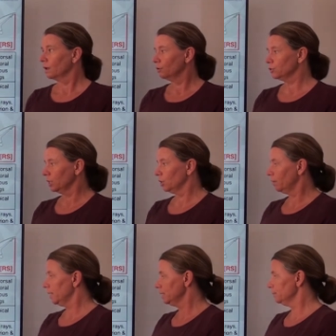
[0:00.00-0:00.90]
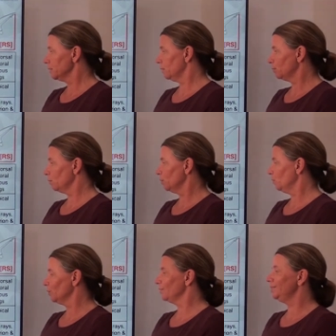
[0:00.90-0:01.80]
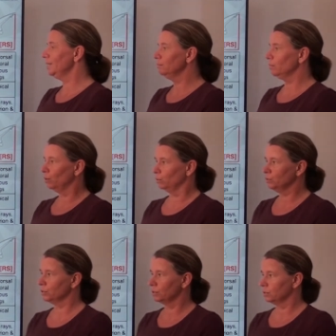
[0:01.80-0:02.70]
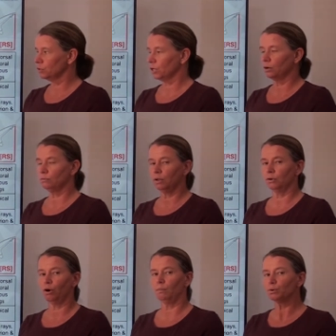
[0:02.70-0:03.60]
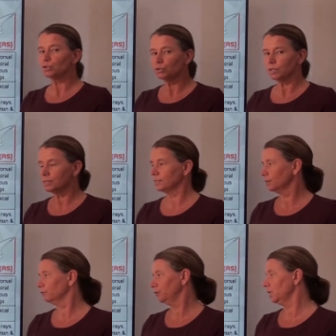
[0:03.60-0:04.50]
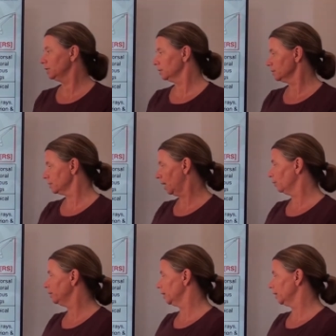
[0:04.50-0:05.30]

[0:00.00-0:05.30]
Oceanic white-tips are probably one of the most general and opportunistic feeders out